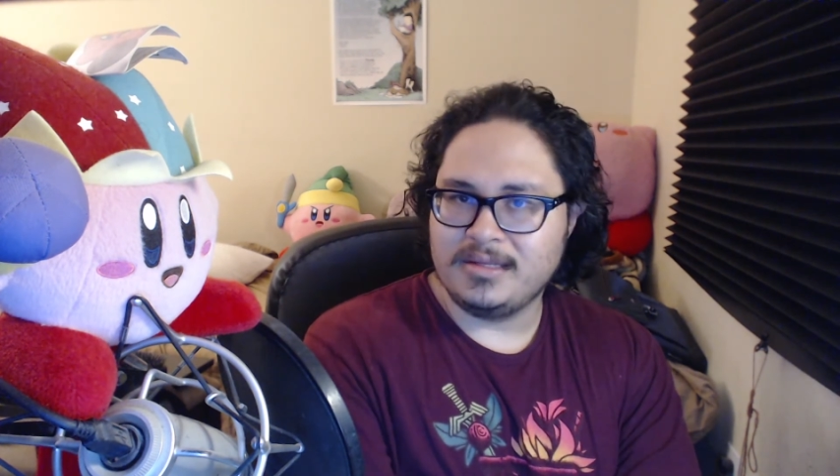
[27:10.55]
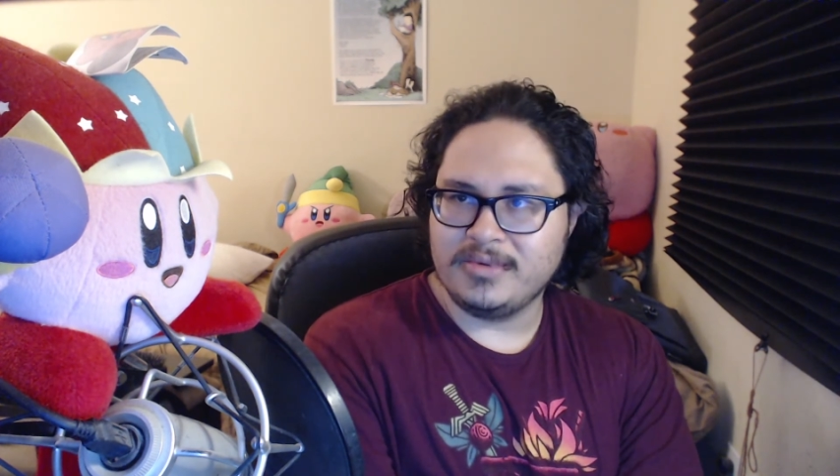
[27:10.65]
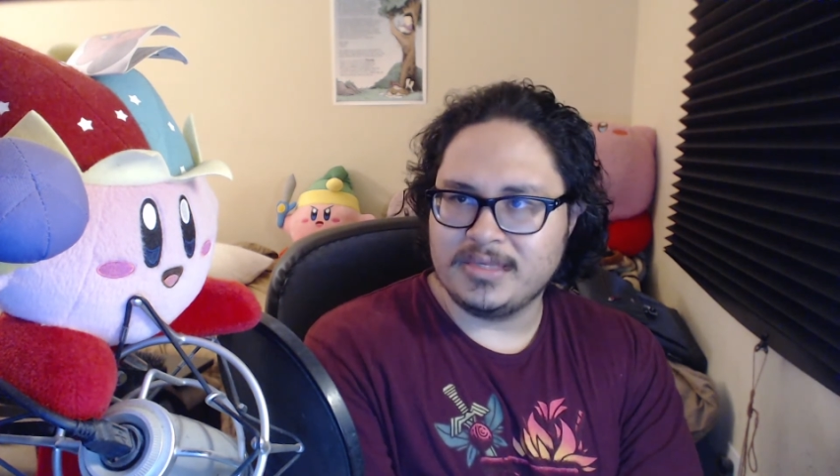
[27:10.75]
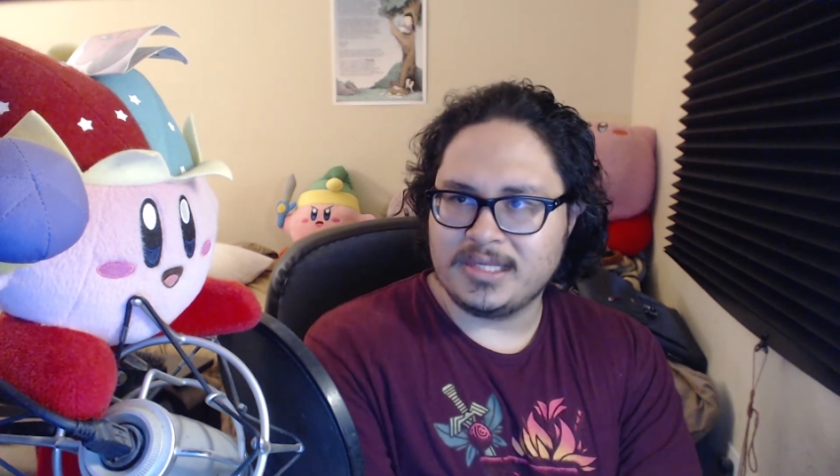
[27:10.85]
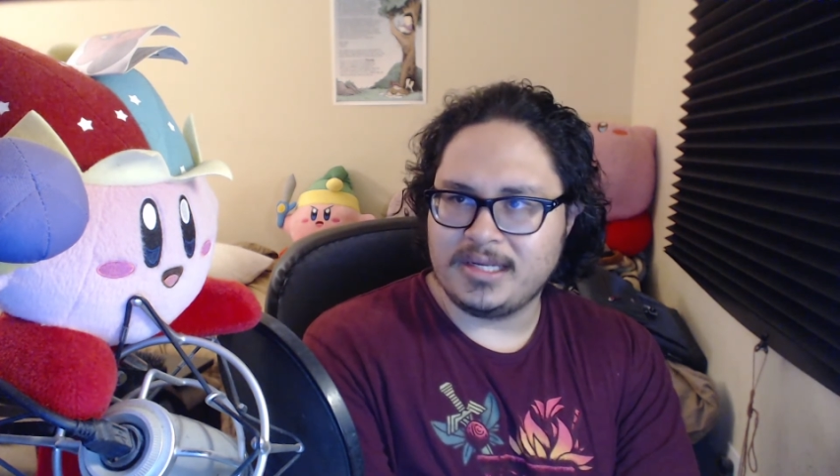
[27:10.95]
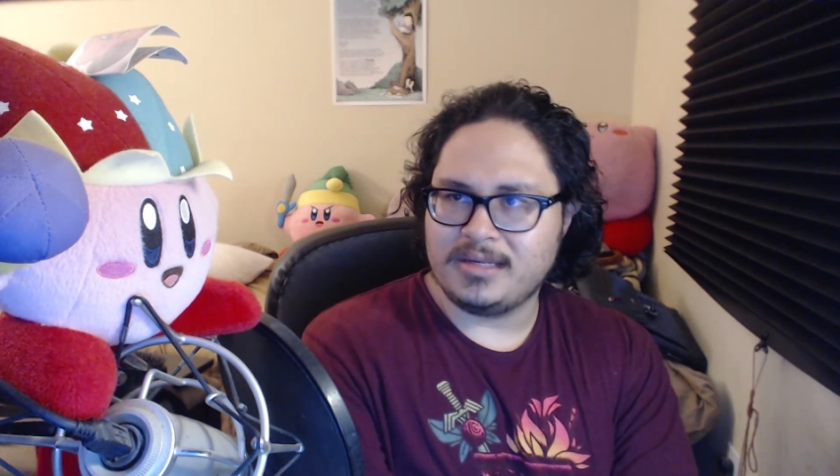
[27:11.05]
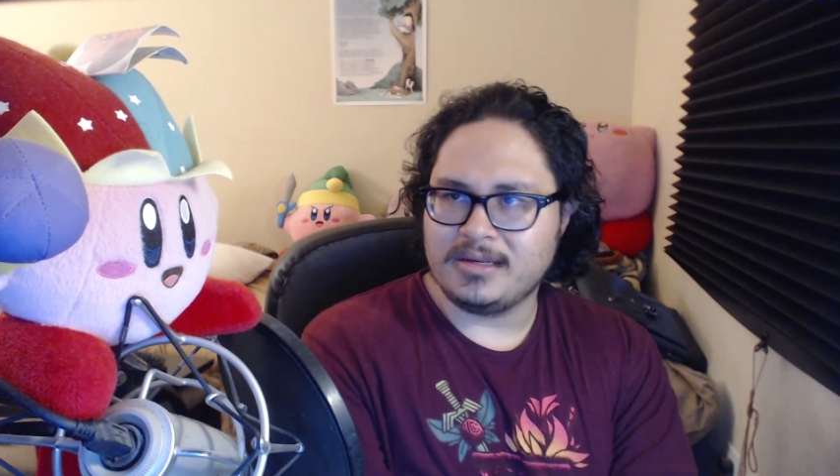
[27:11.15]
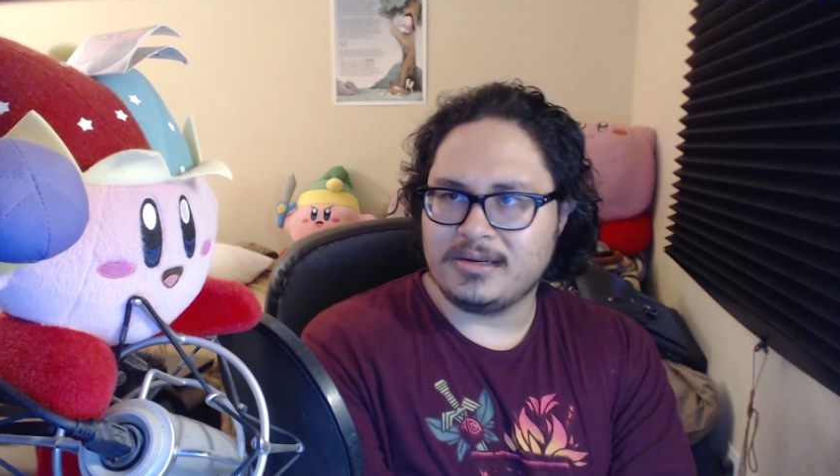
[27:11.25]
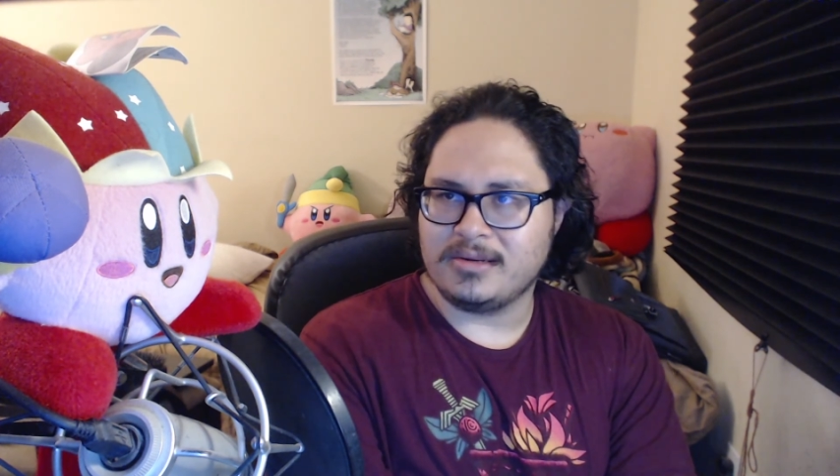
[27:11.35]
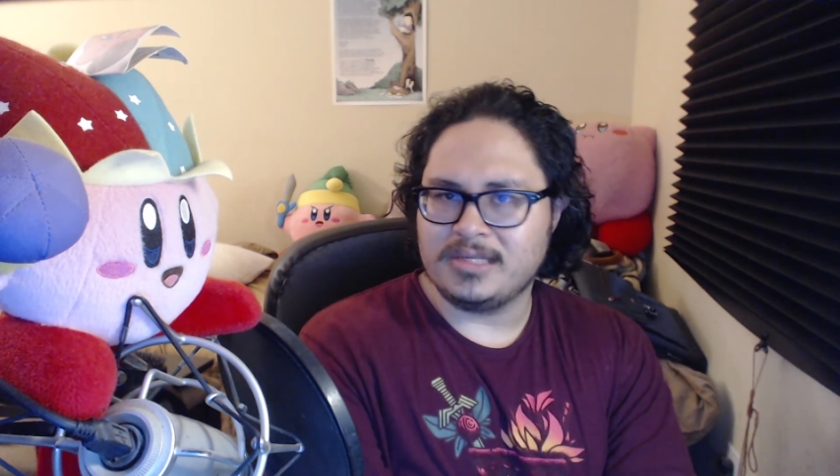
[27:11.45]
It was like
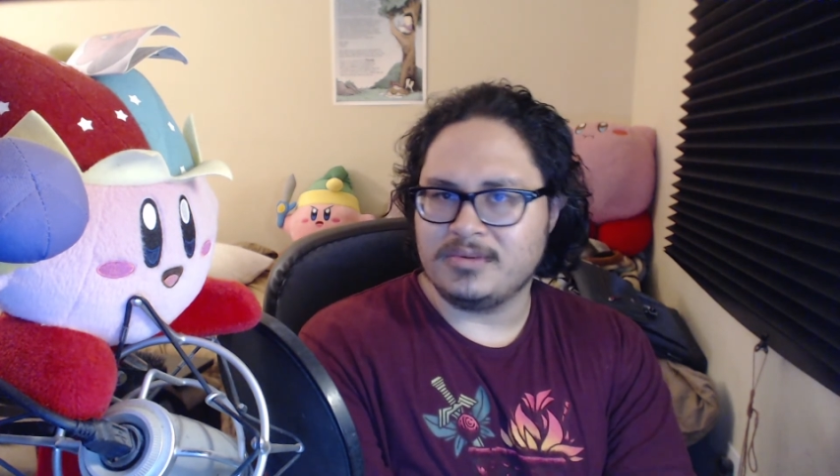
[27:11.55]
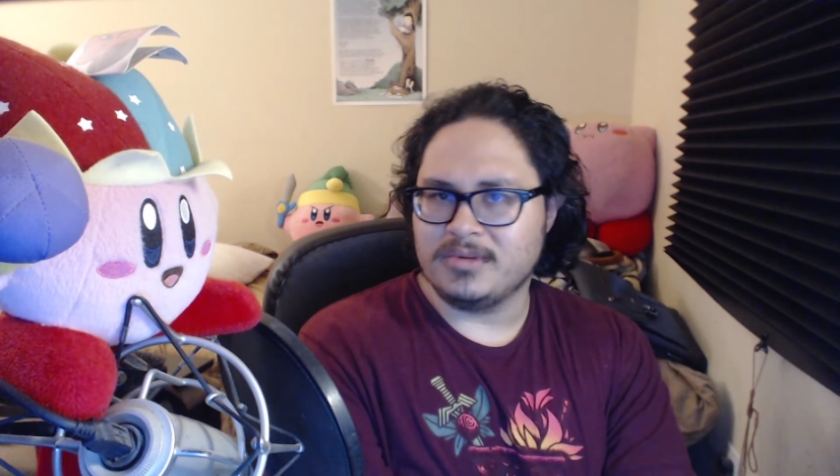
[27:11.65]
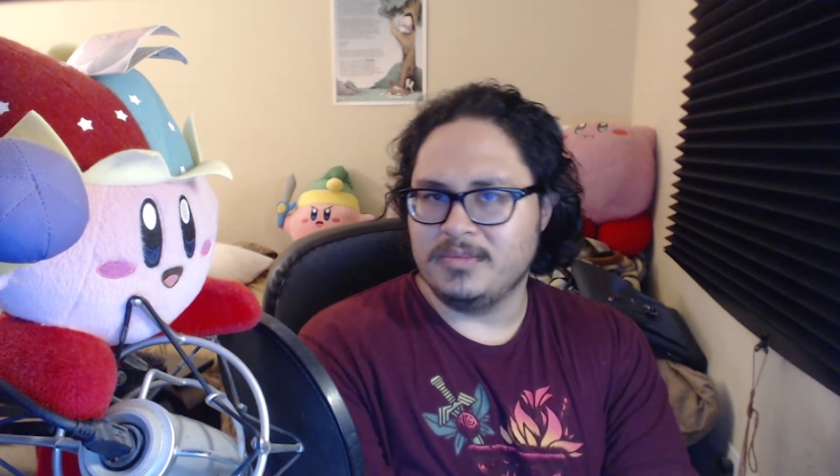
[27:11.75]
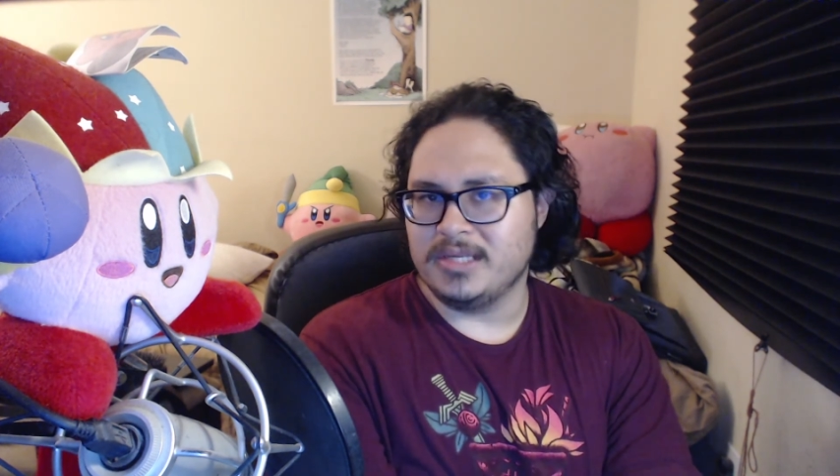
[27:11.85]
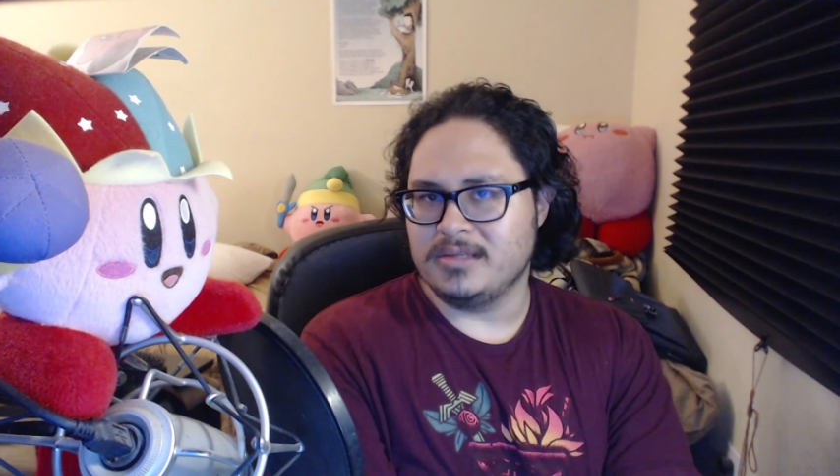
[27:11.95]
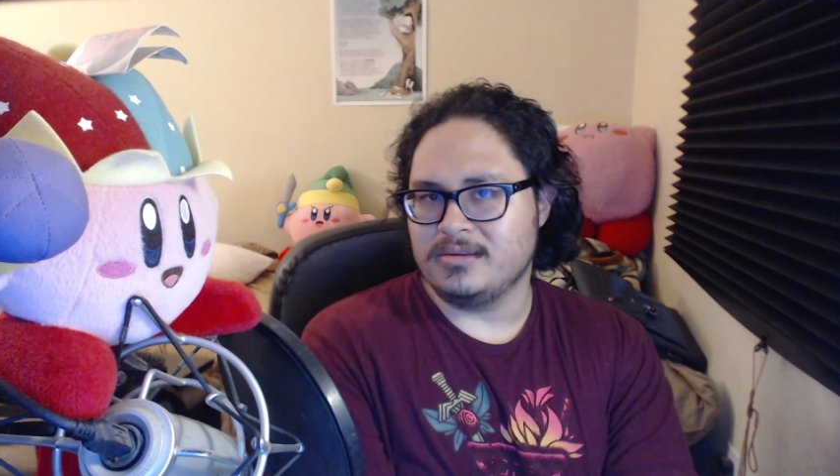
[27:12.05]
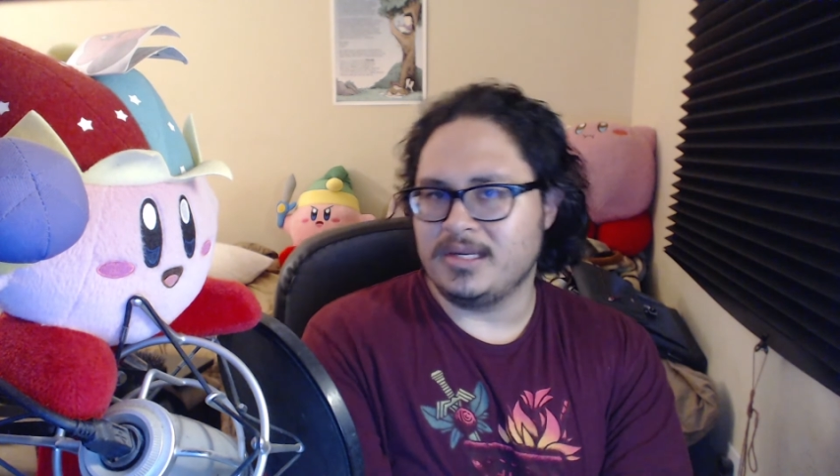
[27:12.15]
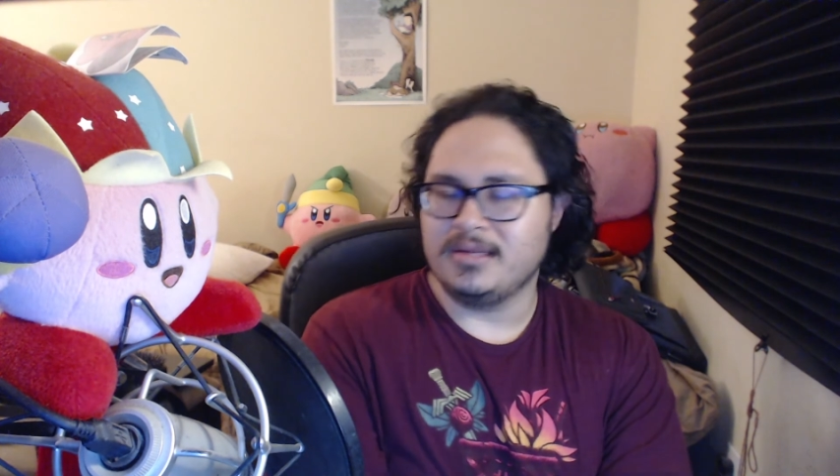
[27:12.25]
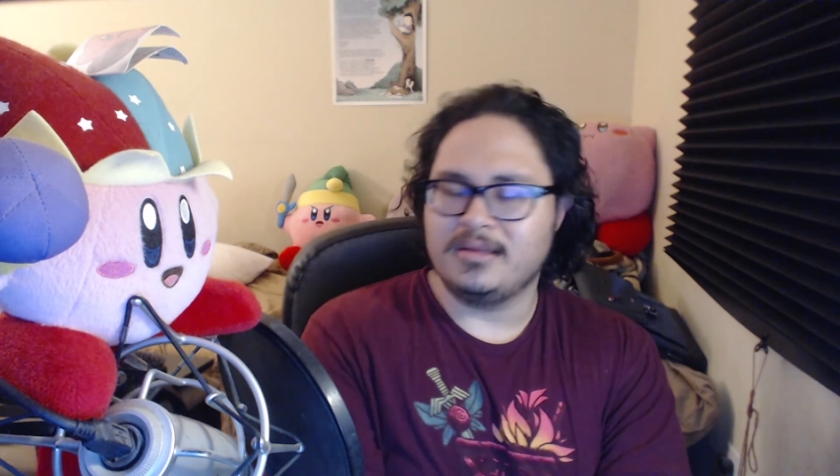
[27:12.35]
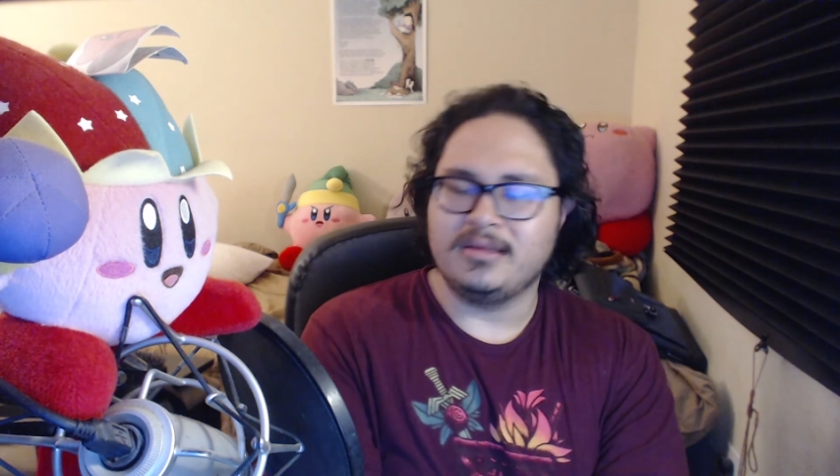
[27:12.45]
a crossword puzzle
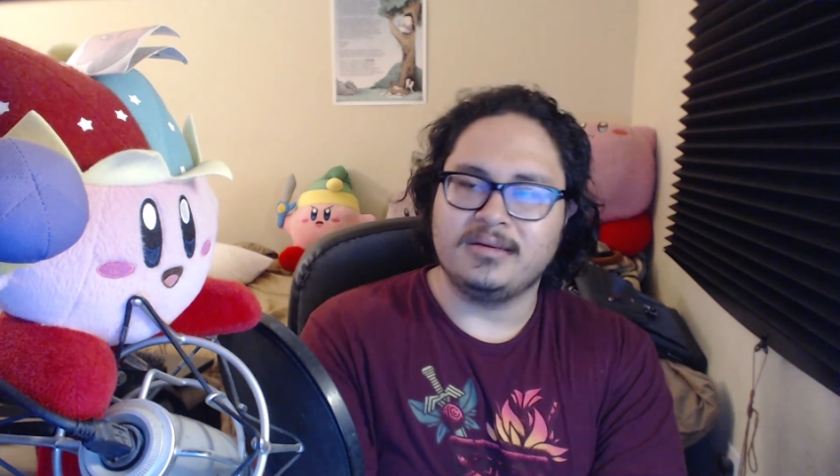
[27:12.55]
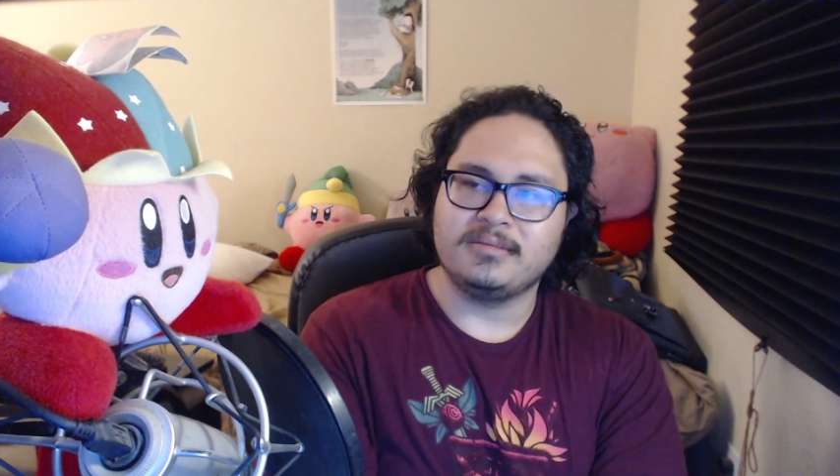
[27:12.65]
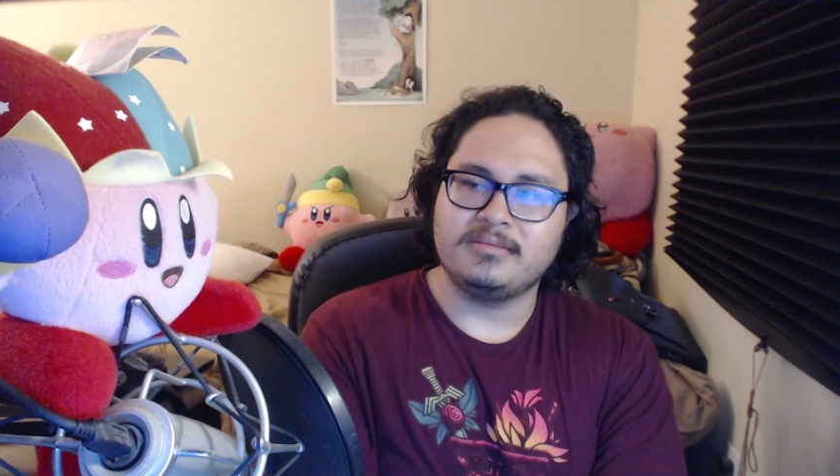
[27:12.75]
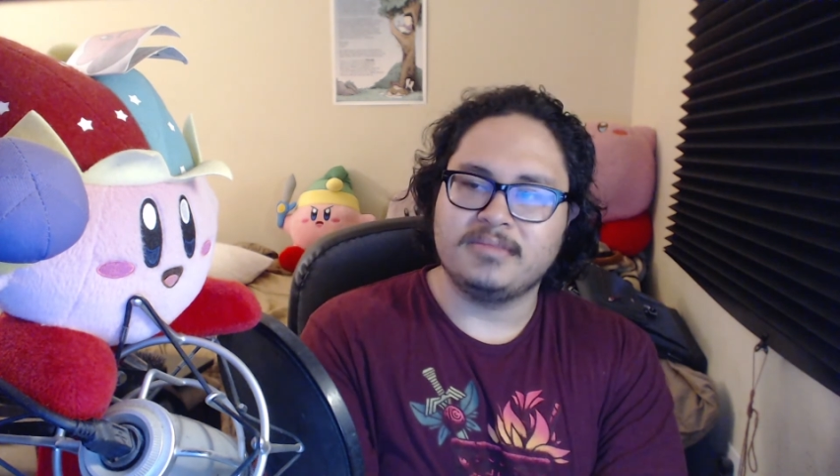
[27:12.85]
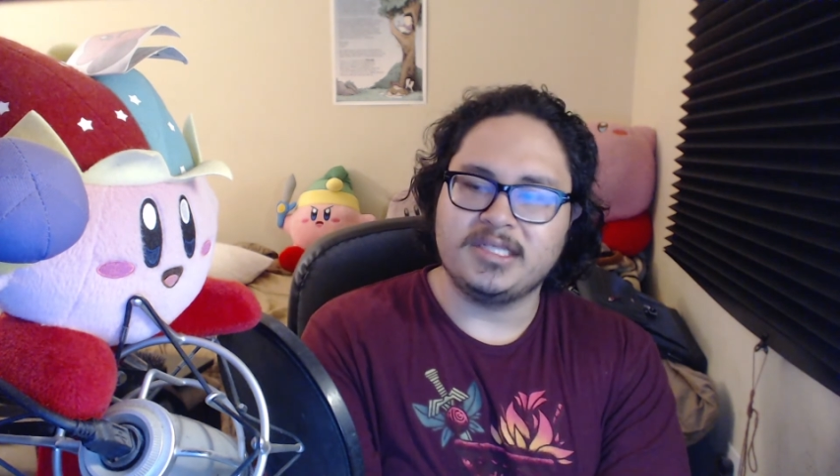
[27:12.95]
kind of thing.